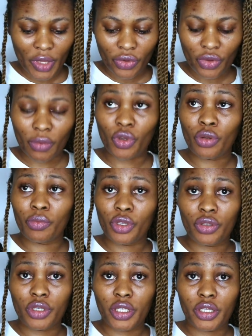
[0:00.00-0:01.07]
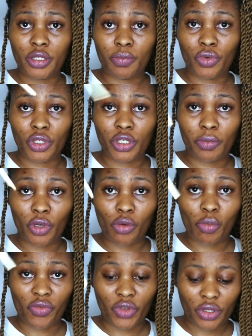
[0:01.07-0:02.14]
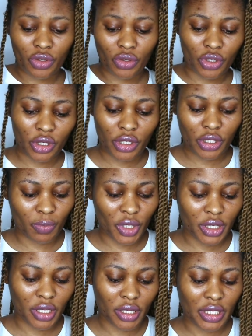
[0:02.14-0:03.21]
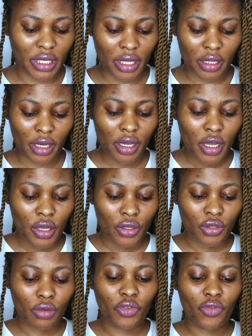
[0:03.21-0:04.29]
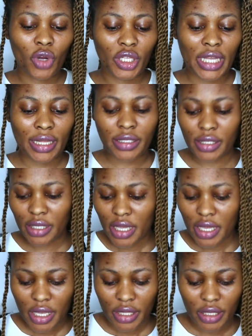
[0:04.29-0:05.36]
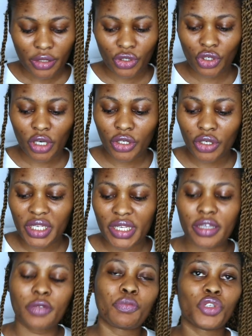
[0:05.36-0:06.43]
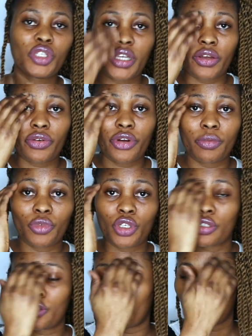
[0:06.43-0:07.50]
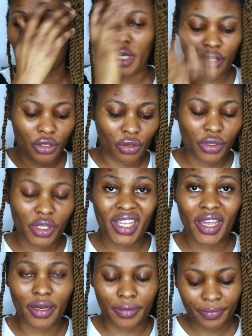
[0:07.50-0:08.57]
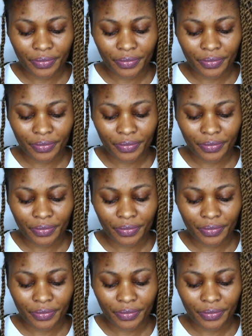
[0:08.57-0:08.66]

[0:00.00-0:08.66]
so I'm going to be using this brush, bottom of it, to just mix it together. So before that, the instruction says put a cream just to protect your skin.